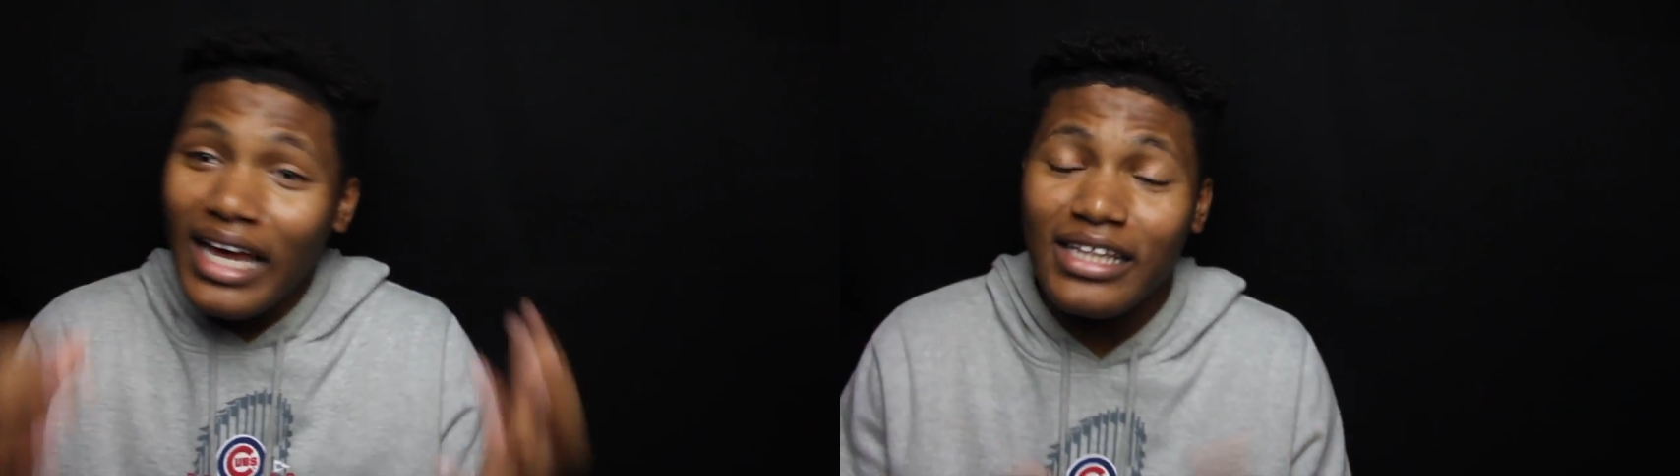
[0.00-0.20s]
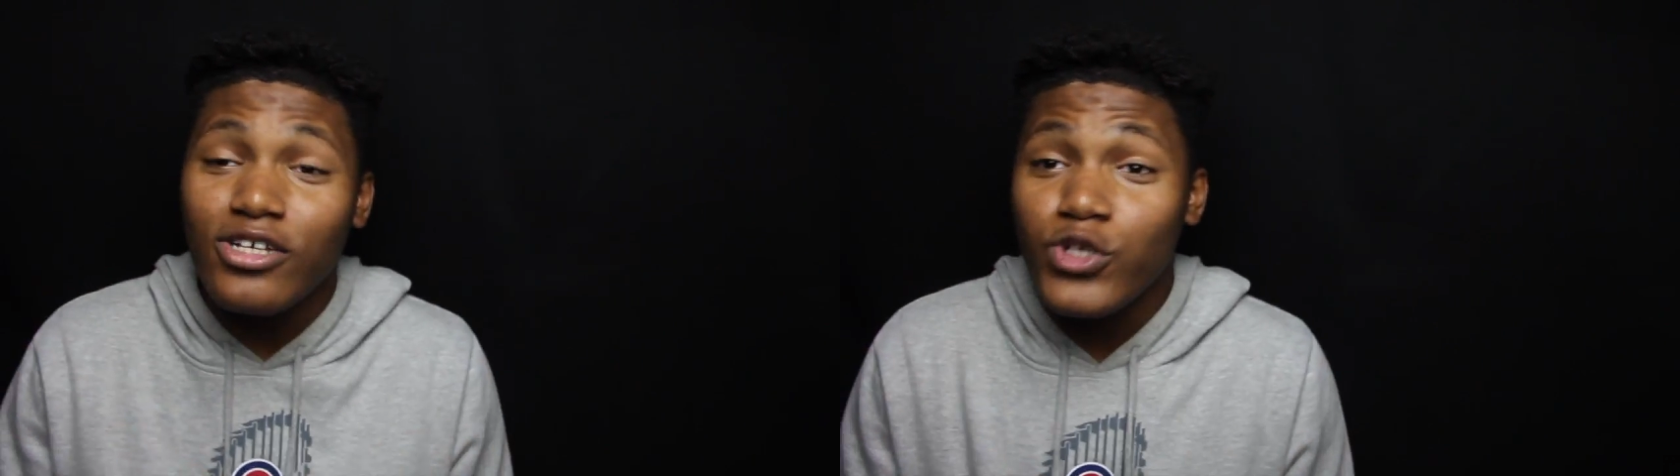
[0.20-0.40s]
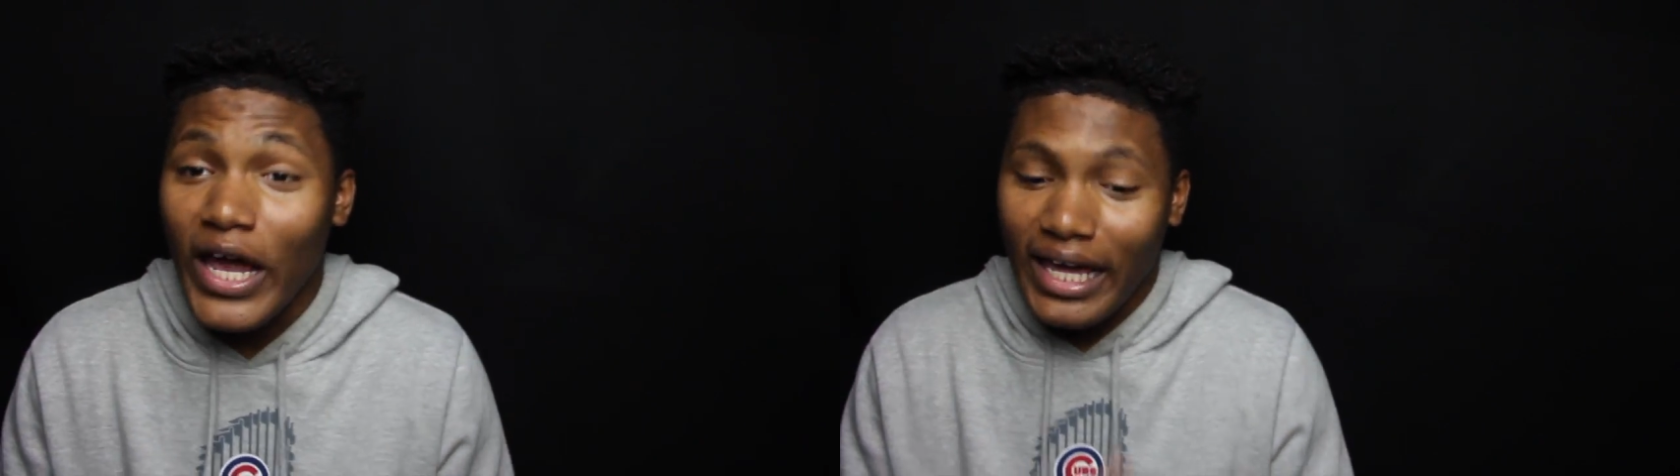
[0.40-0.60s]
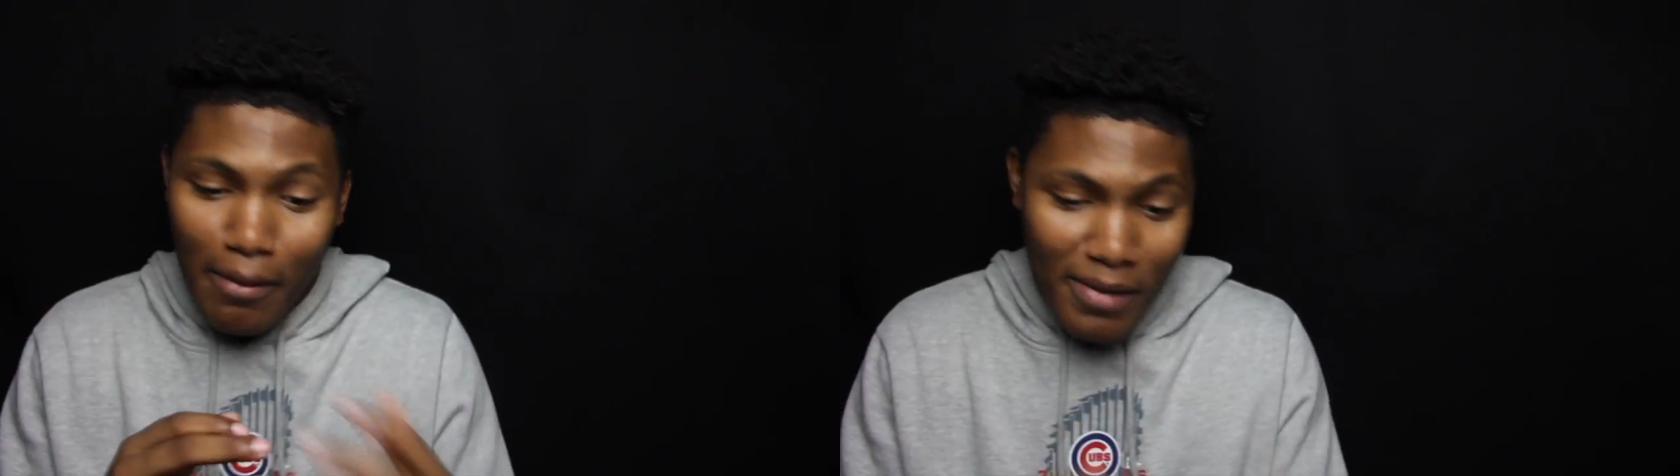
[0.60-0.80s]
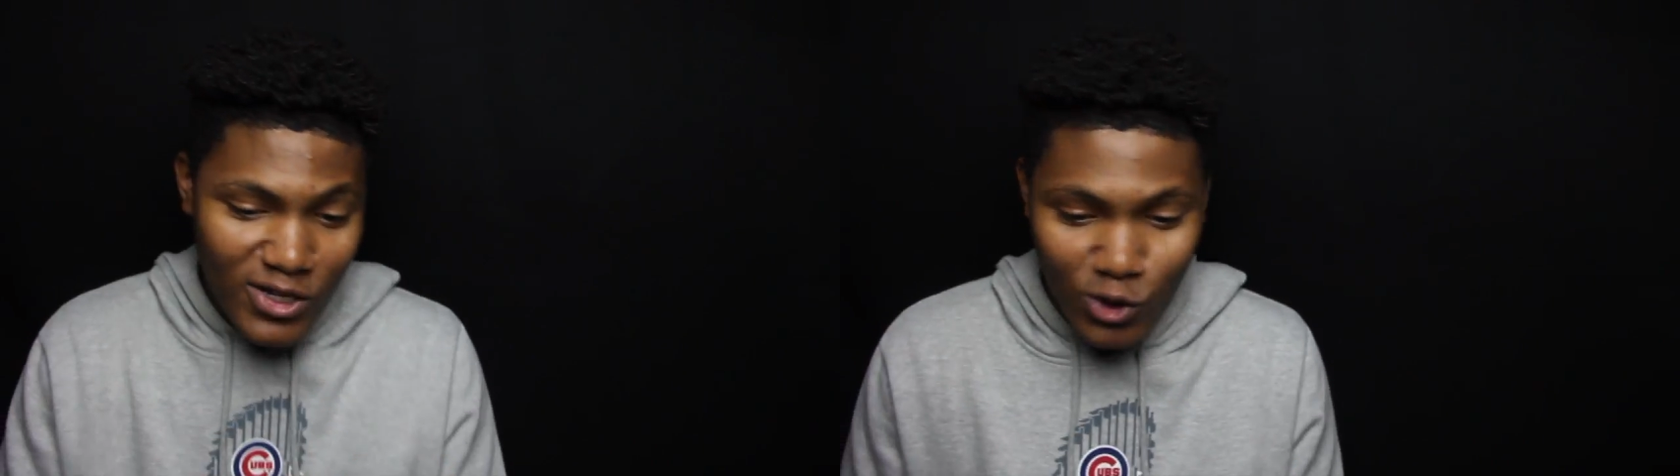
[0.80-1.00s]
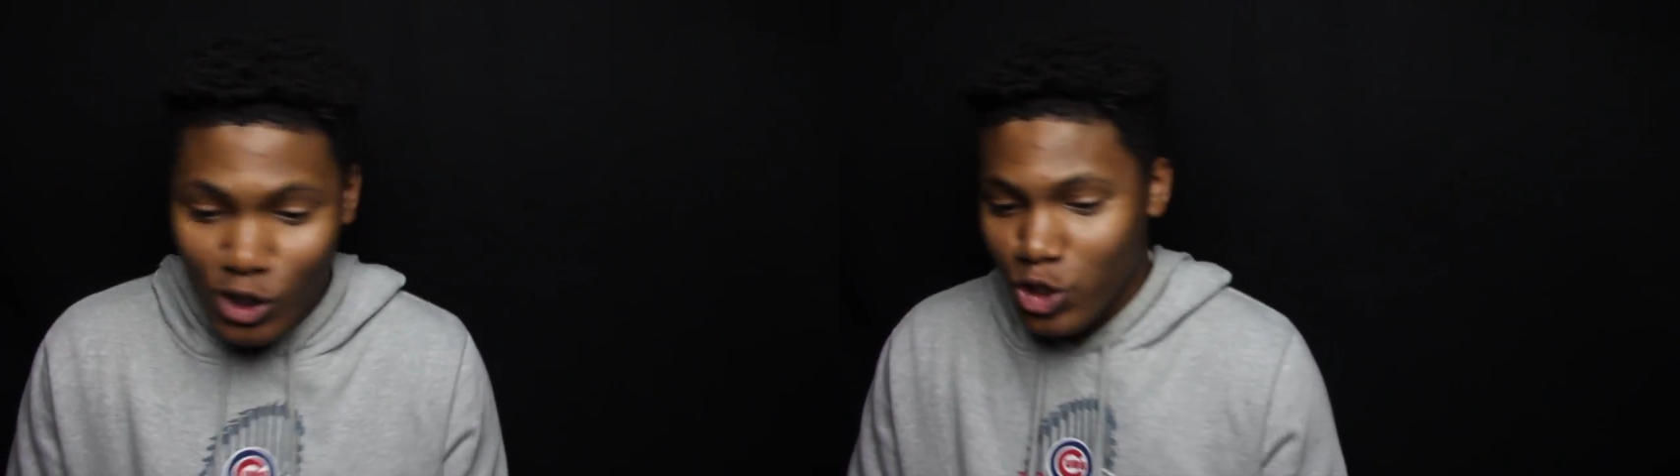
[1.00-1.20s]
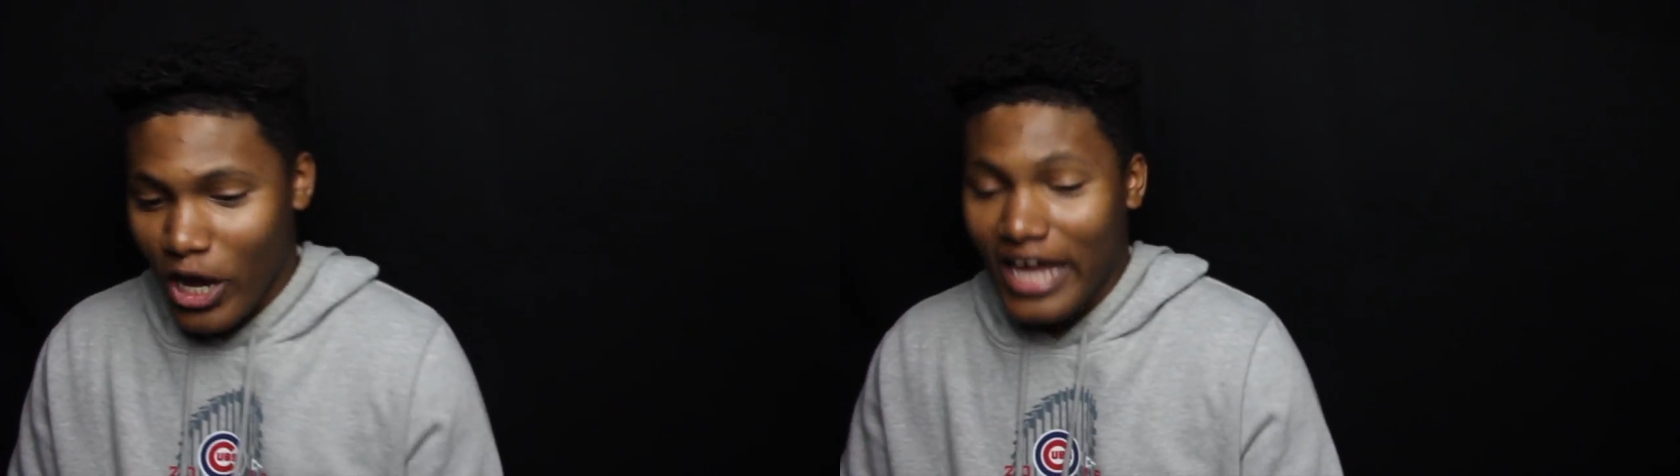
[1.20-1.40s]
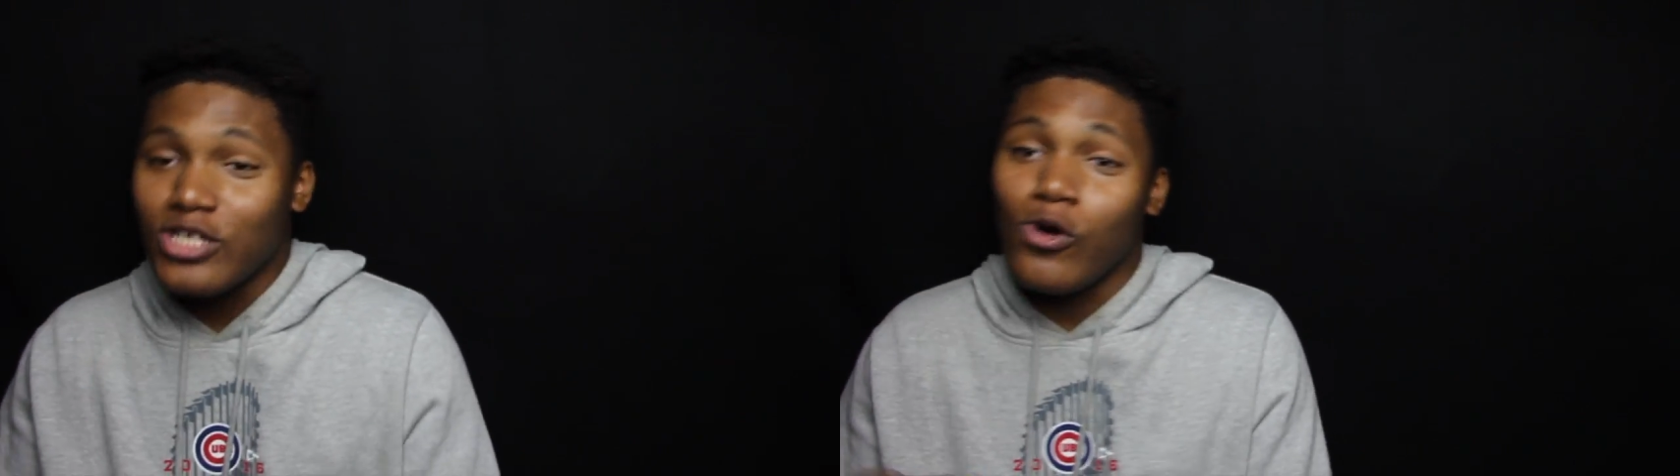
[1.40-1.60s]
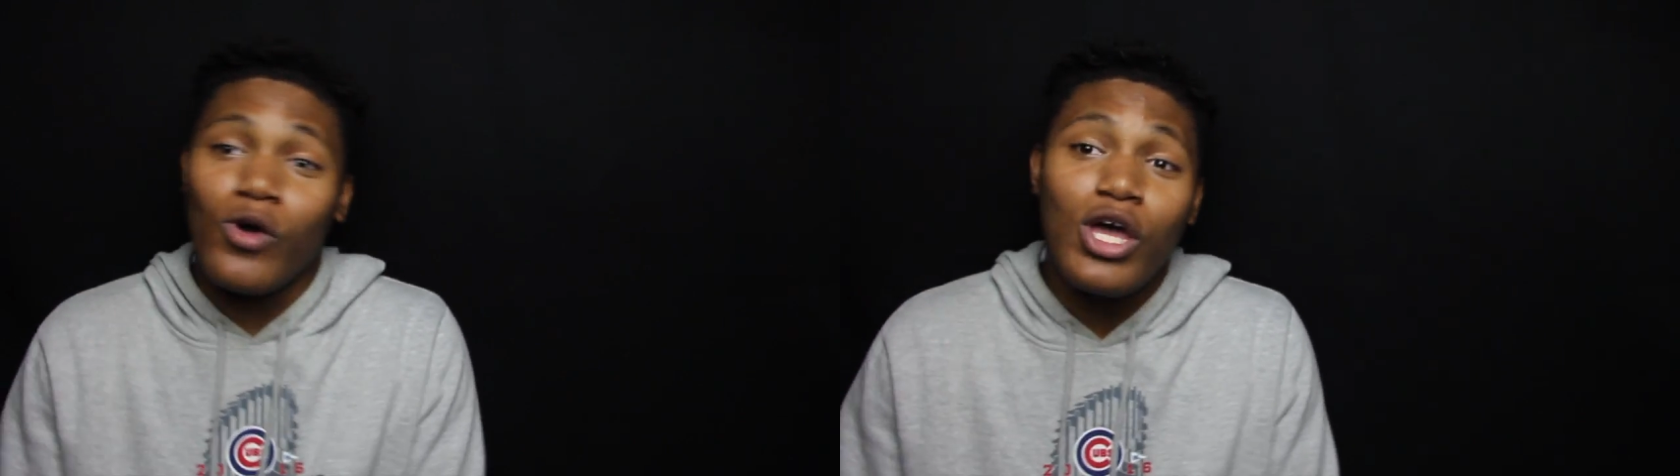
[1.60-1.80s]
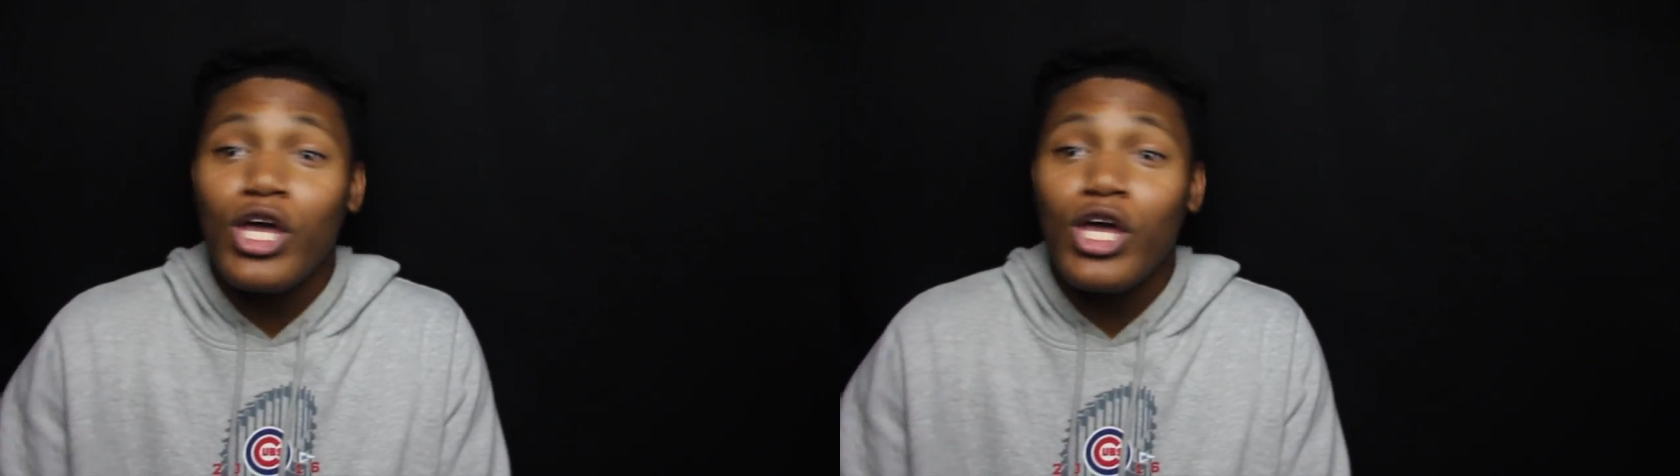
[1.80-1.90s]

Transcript: like this track, and I messaged this track, so